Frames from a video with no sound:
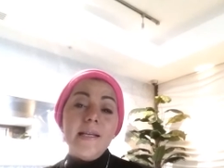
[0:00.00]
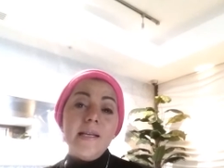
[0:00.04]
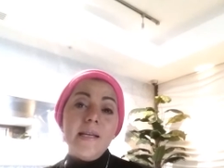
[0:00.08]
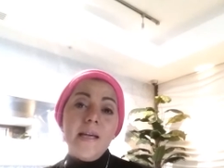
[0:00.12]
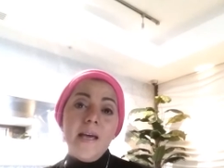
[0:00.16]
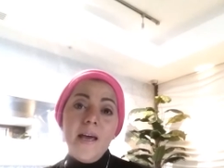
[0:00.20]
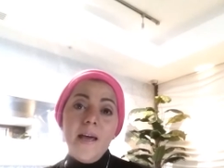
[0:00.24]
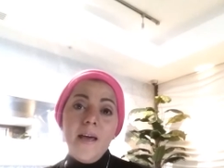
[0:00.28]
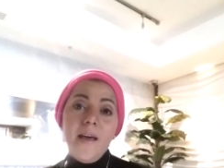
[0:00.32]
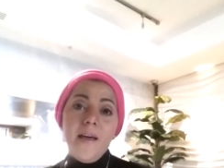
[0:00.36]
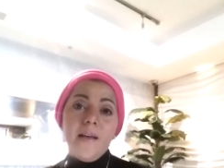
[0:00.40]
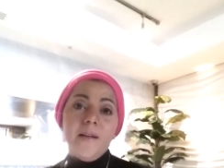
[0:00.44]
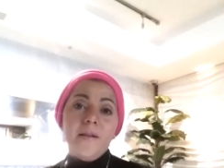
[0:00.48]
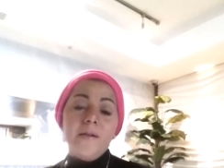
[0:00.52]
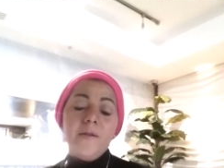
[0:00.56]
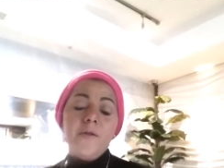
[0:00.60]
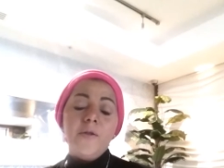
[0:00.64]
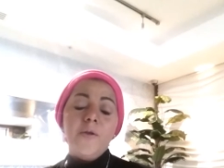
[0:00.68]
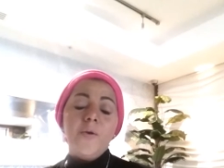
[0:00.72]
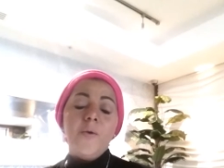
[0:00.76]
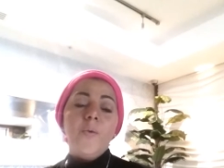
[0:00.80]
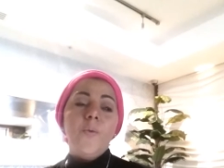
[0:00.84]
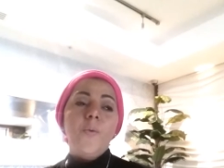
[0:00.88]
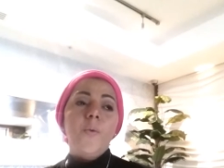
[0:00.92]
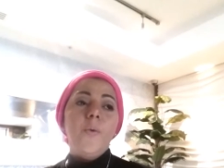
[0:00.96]
in hand
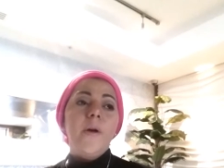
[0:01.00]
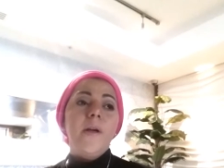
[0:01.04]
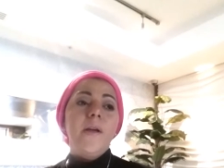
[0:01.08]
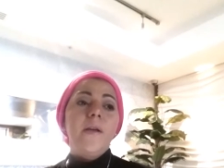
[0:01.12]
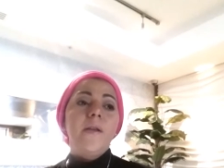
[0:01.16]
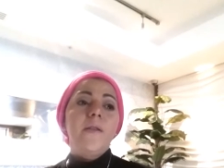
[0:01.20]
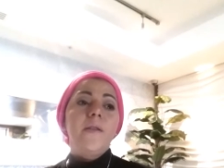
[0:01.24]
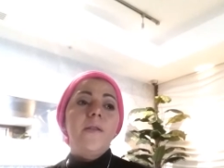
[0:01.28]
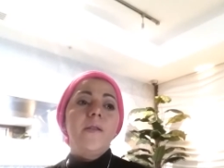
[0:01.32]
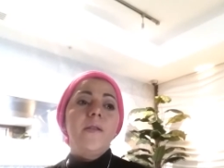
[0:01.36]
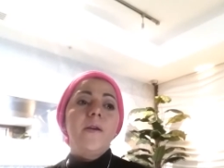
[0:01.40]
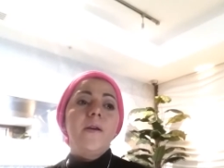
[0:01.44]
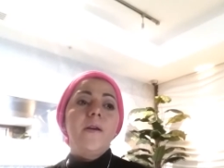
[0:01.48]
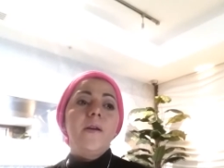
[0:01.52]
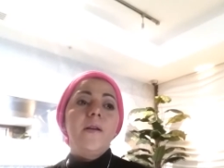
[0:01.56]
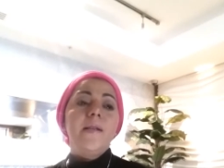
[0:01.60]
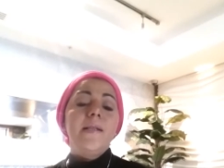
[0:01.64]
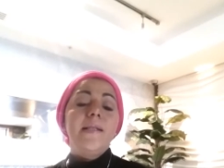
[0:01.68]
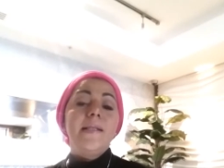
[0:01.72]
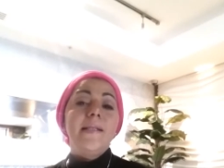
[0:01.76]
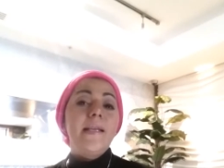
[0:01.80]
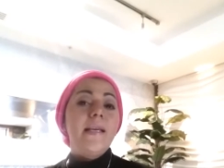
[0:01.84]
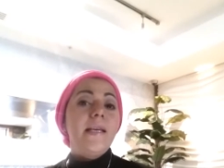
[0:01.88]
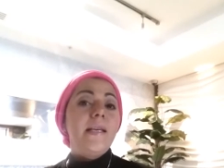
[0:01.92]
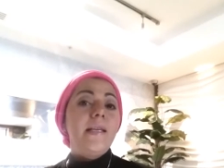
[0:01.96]
with
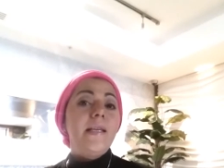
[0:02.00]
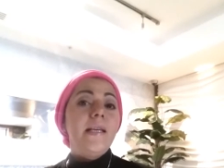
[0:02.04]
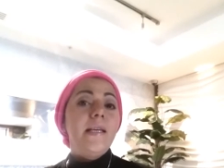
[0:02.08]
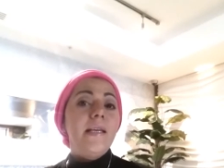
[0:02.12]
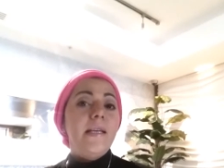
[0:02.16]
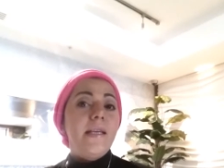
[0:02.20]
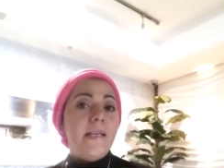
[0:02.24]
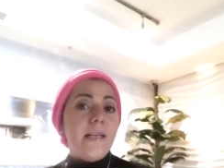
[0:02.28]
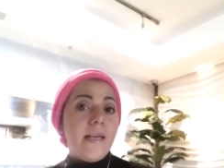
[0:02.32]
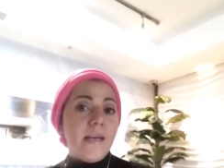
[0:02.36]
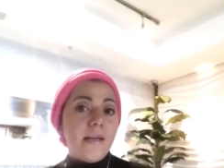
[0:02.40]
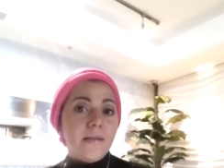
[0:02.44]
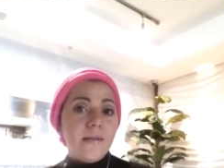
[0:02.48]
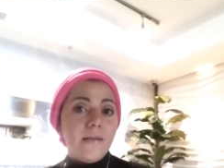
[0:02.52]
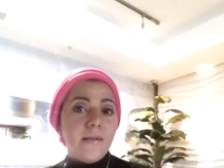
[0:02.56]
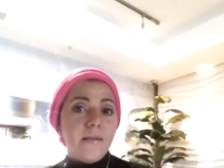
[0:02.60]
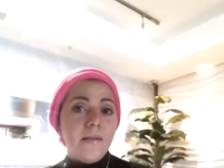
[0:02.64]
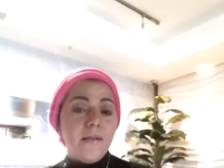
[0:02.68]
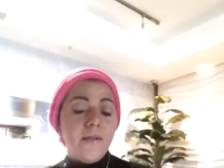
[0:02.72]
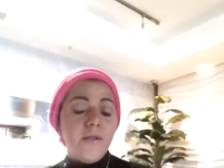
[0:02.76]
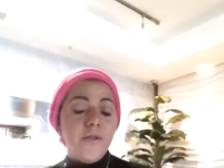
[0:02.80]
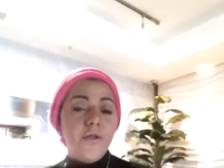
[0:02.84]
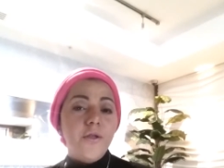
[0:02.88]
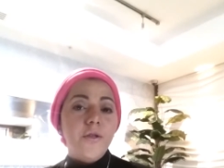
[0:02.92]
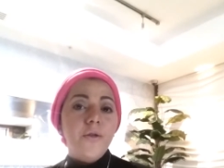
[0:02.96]
saying yes
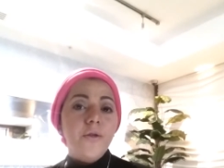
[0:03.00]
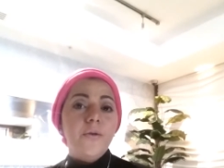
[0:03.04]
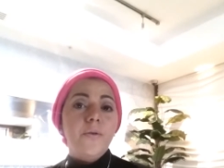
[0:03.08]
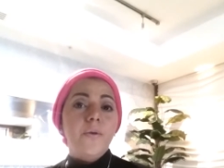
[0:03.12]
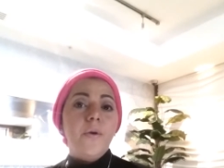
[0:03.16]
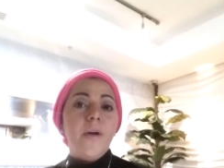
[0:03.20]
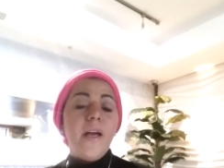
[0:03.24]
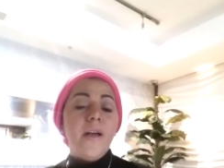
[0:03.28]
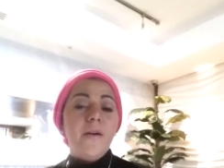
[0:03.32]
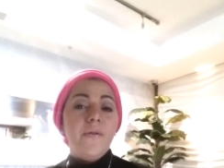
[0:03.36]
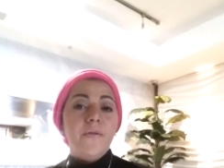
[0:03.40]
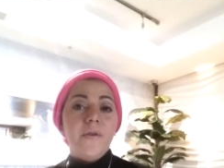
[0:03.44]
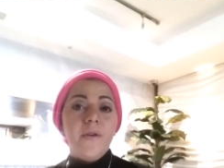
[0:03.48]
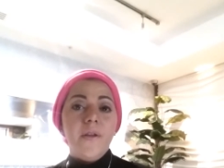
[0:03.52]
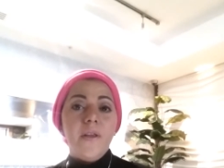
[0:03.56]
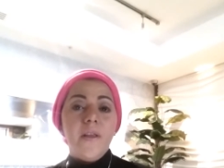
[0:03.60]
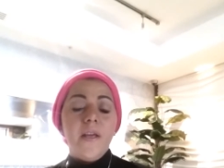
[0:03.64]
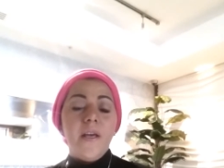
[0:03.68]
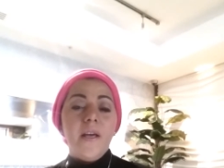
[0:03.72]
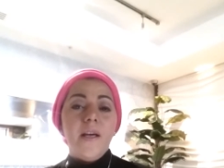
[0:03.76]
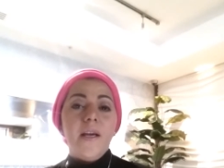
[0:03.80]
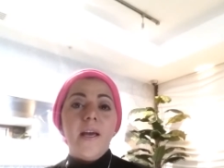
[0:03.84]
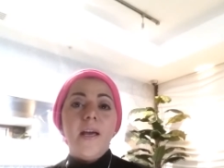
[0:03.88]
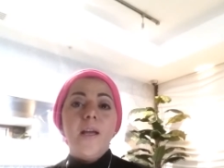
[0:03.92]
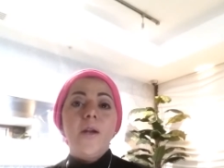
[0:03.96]
to
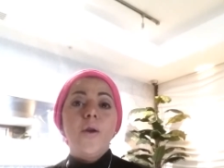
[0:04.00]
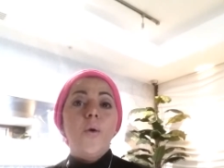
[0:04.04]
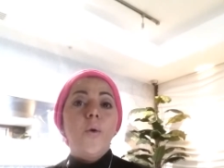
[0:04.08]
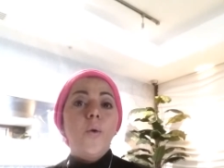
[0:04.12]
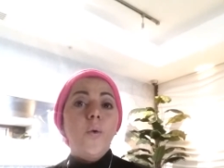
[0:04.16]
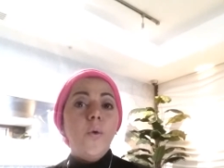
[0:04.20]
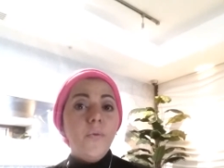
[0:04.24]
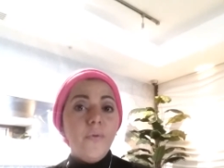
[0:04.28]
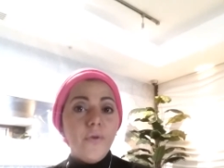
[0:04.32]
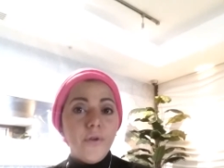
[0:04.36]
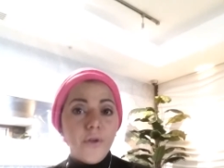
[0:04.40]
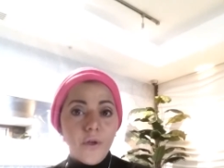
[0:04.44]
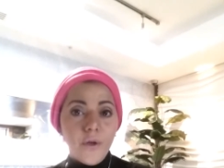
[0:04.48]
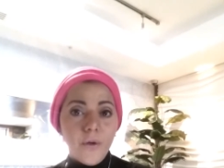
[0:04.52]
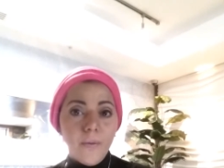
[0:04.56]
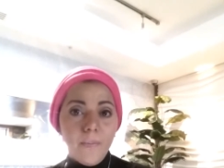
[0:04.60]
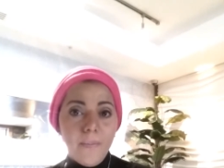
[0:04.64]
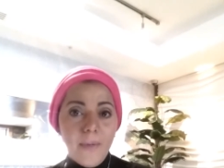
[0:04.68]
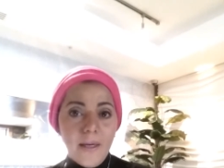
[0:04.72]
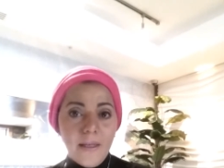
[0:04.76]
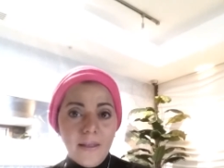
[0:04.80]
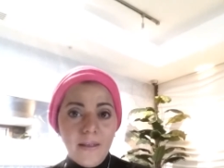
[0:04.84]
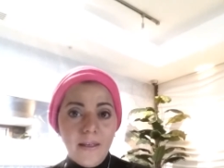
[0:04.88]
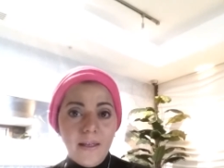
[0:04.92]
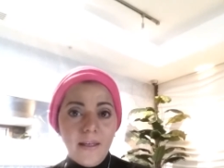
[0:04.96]
everything and
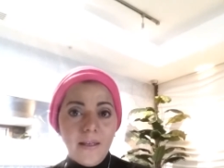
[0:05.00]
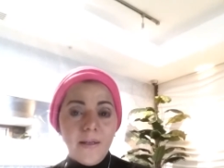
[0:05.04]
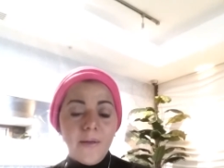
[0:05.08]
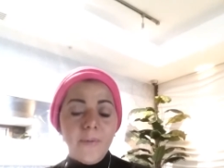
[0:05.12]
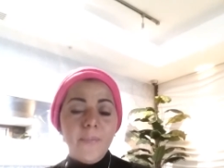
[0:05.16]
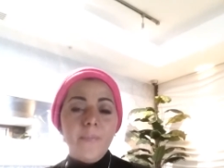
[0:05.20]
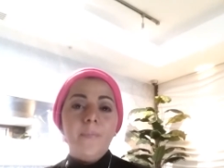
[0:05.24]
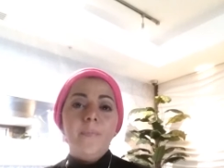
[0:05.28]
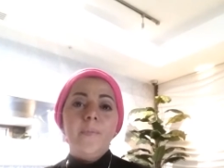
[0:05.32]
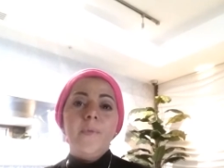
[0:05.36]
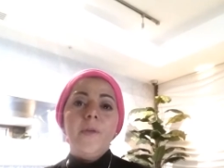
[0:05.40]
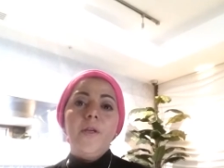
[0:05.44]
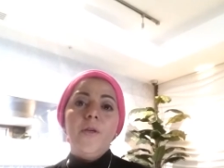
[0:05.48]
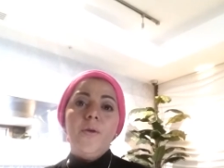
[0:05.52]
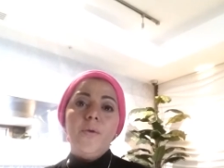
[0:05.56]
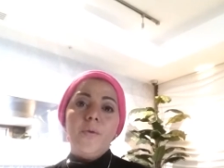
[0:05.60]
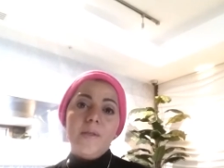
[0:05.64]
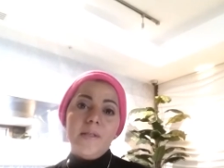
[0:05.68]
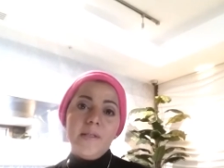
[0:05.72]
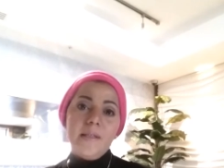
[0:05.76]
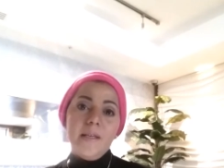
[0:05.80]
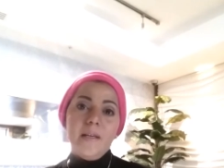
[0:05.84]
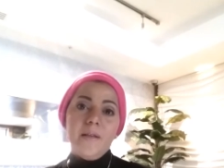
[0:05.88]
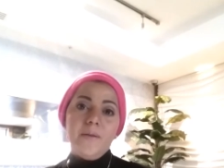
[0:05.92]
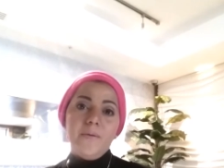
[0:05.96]
overcommitting
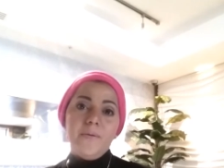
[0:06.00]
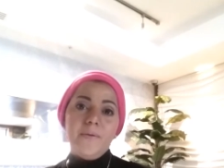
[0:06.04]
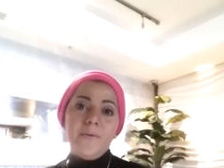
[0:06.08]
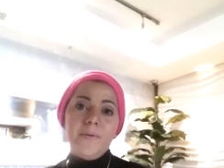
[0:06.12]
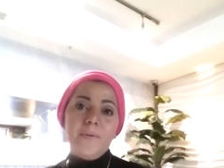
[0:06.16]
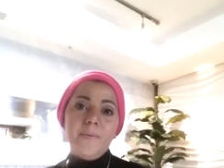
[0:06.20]
yourself.